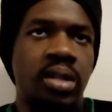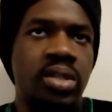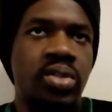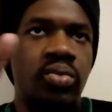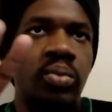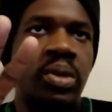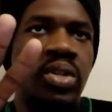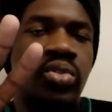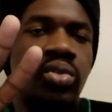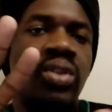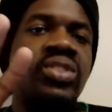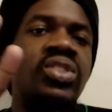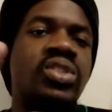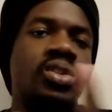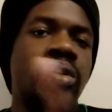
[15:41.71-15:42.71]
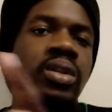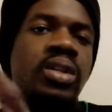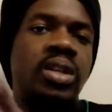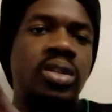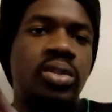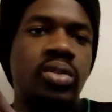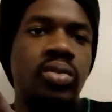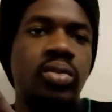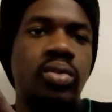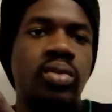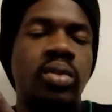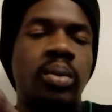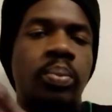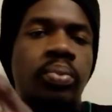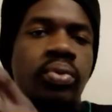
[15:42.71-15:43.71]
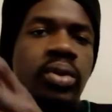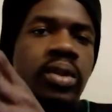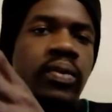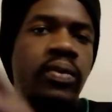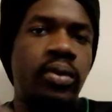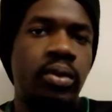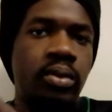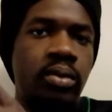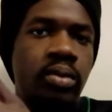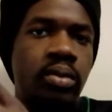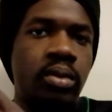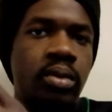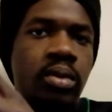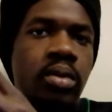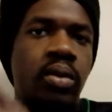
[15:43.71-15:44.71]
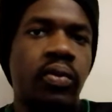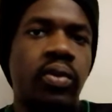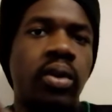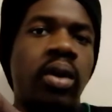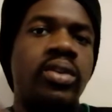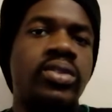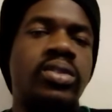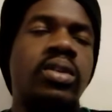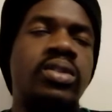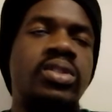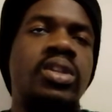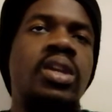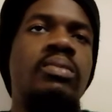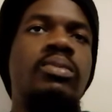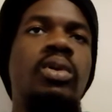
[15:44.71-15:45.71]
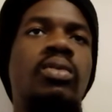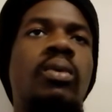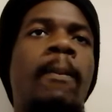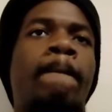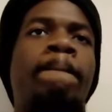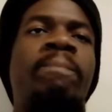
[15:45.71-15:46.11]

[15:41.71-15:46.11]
this is me transitioning into the preview for Arsenal's game now.